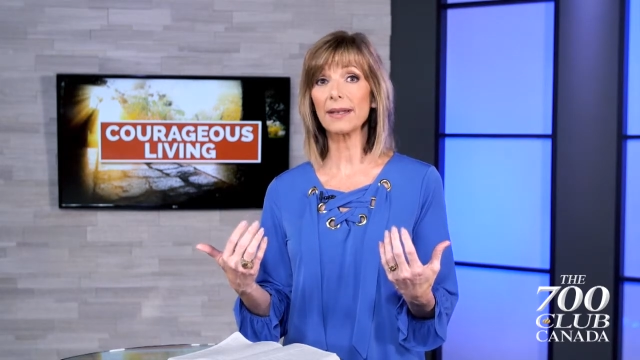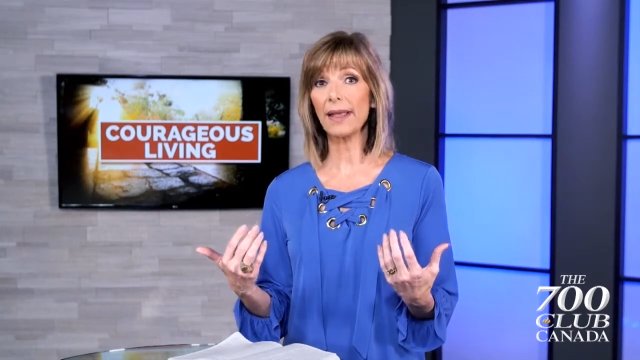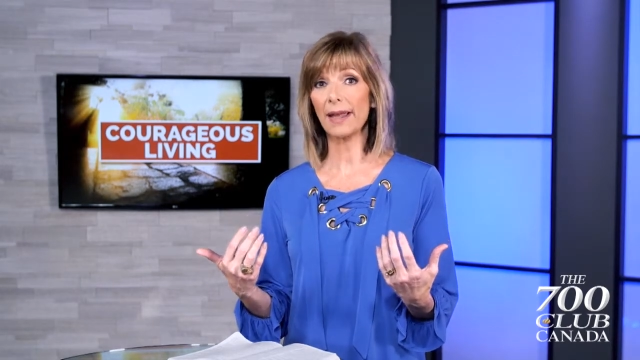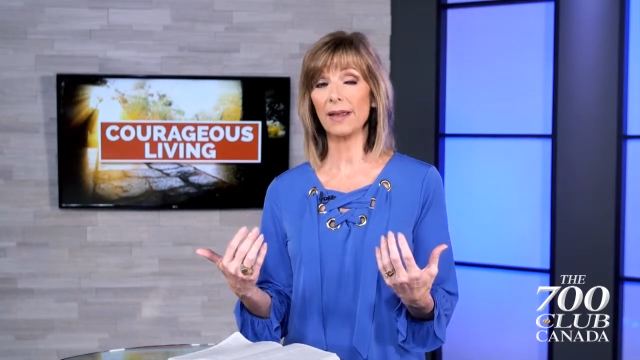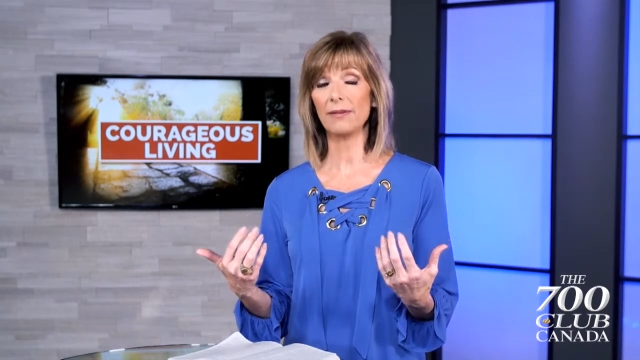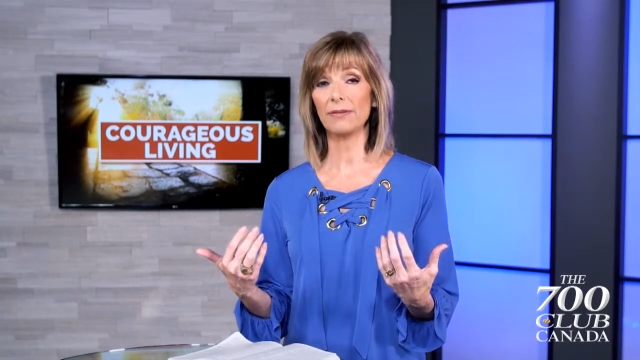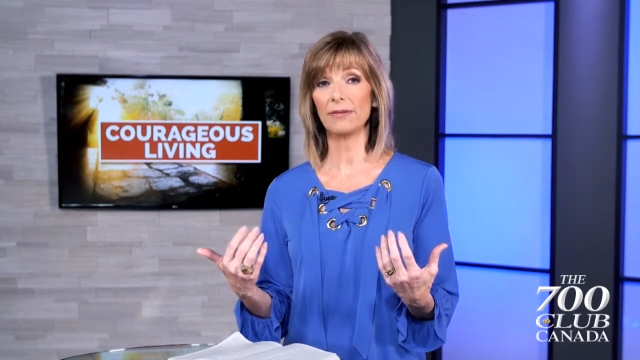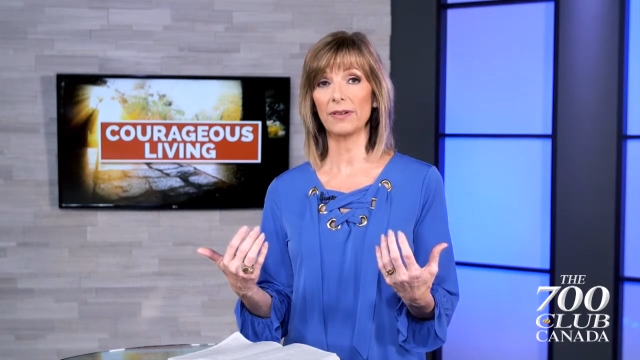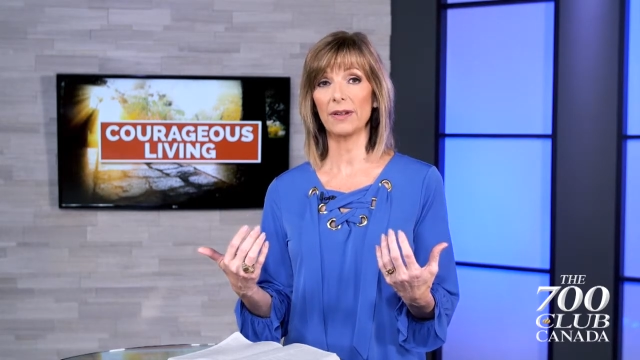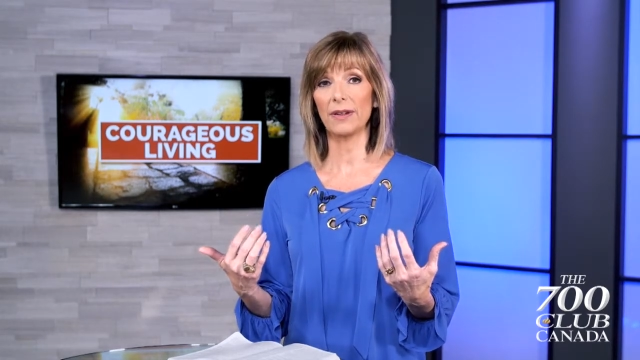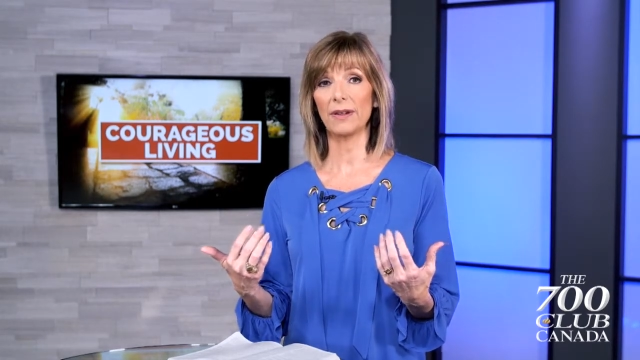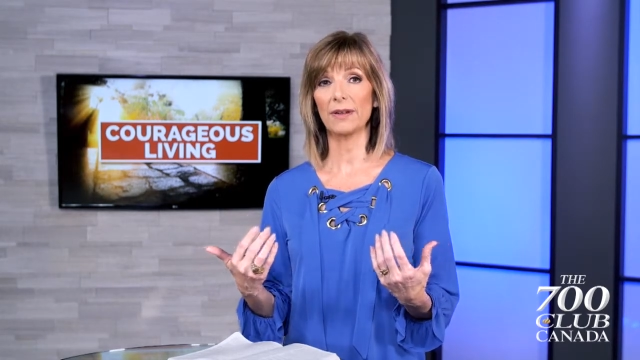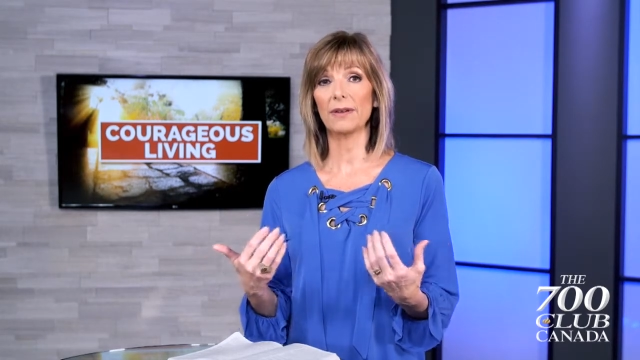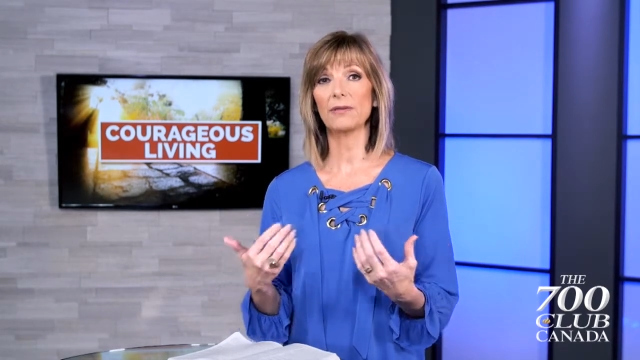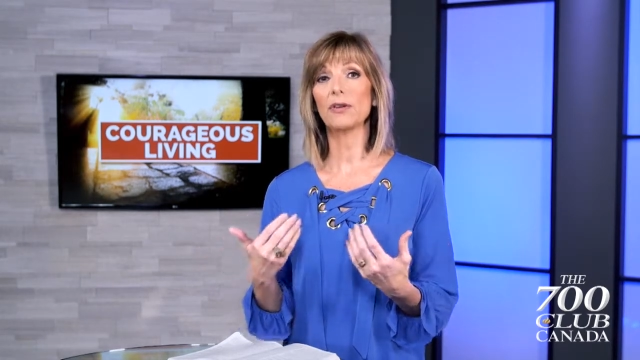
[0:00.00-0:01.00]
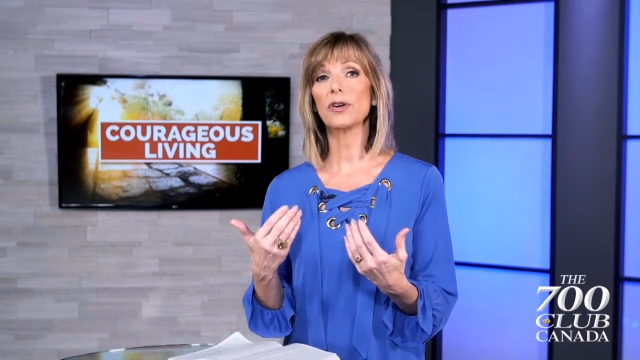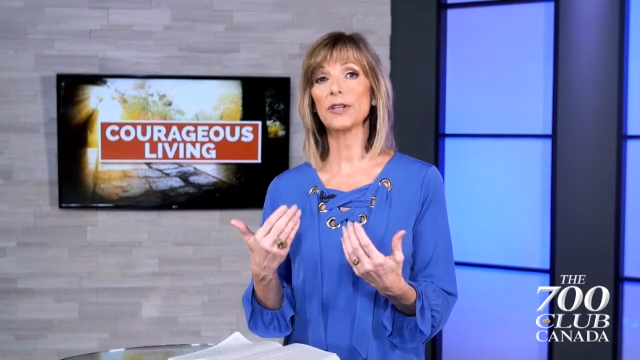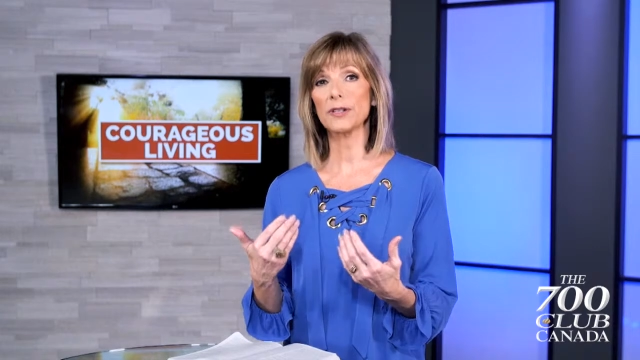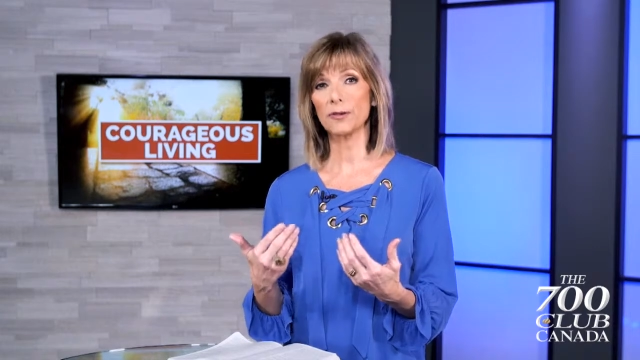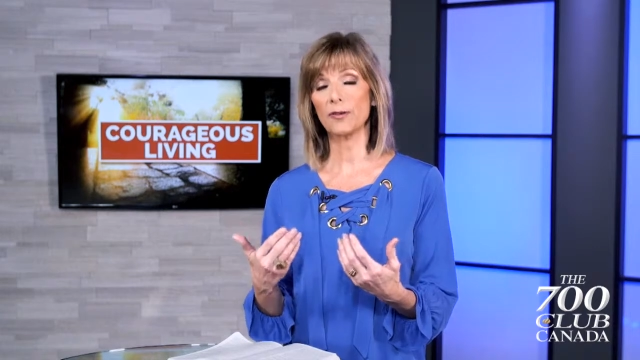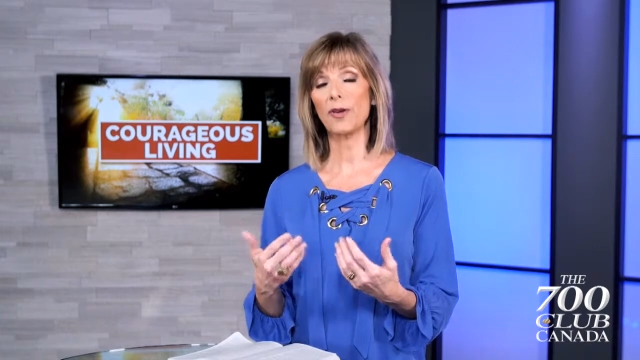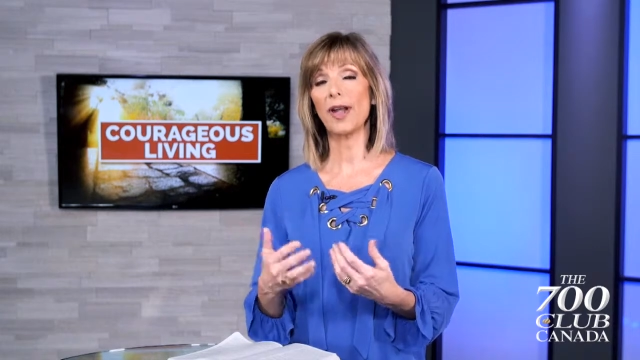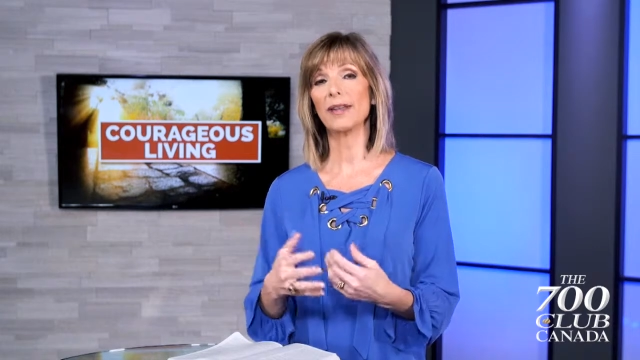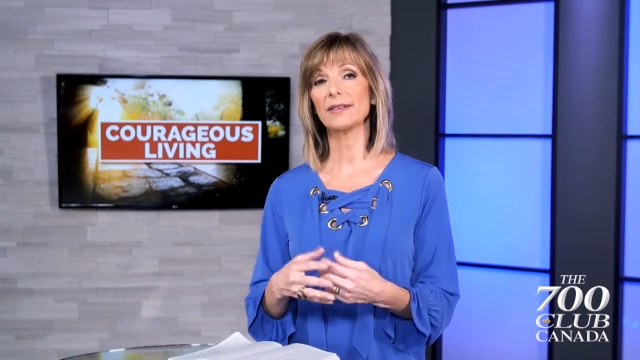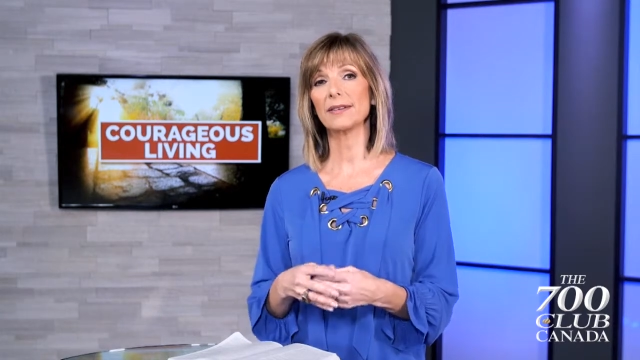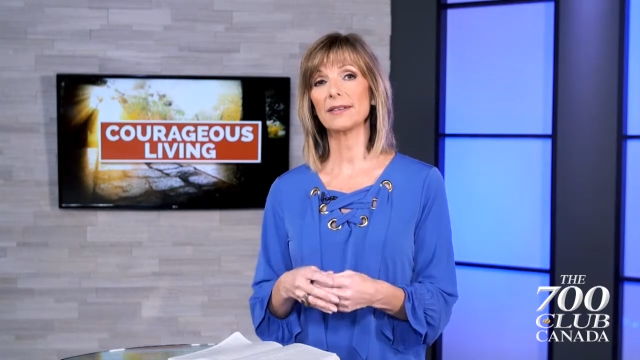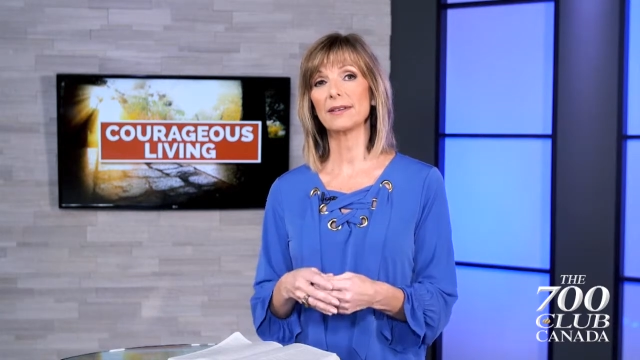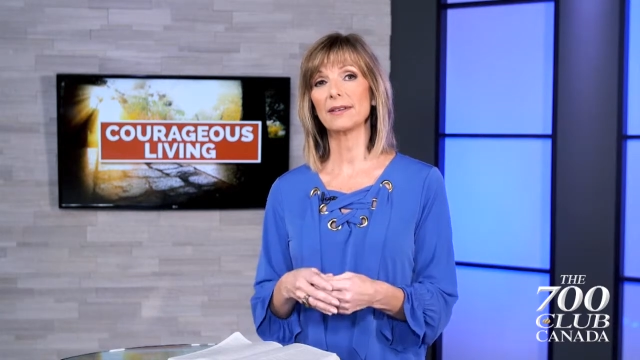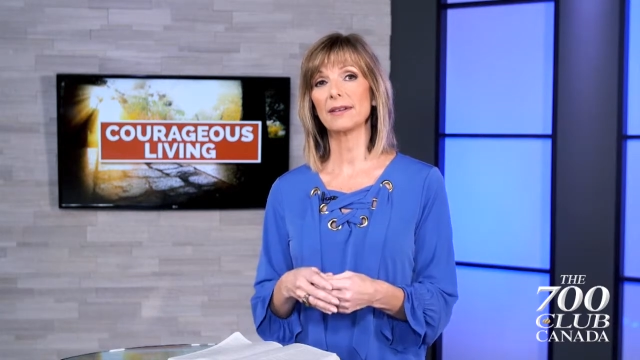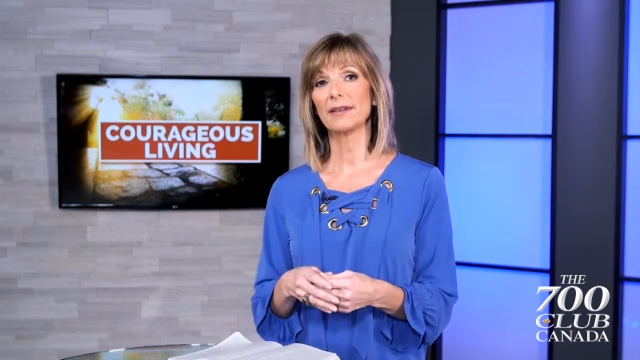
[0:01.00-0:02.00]
life for his
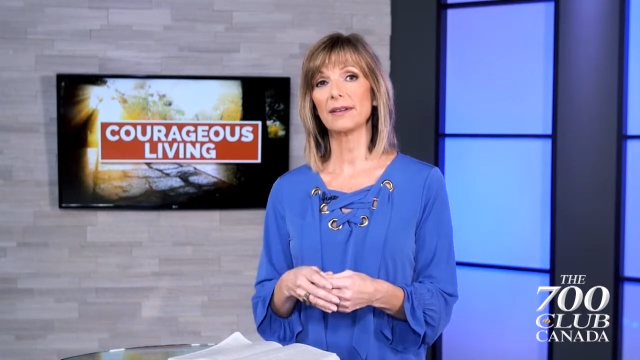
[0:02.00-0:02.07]
friend.